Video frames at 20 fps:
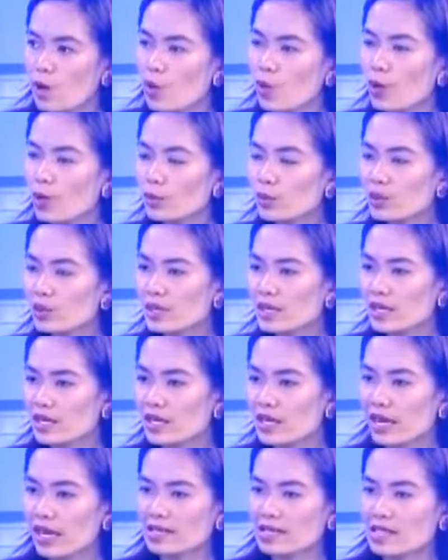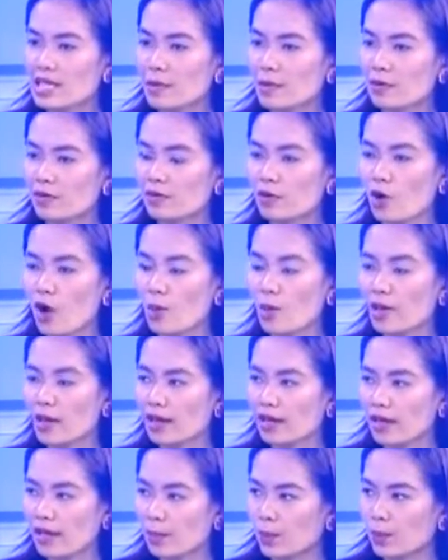What will be the next step of
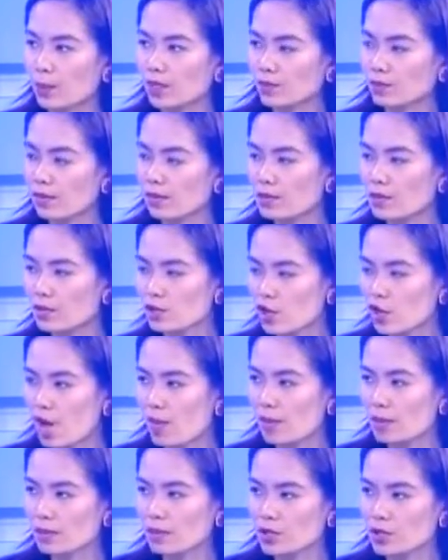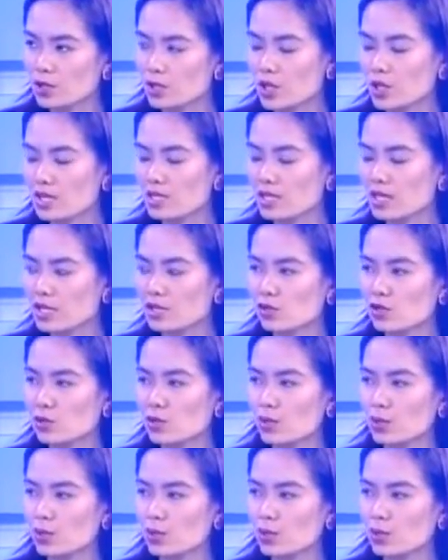COMELEC apart from the shopping malls? Do you intend to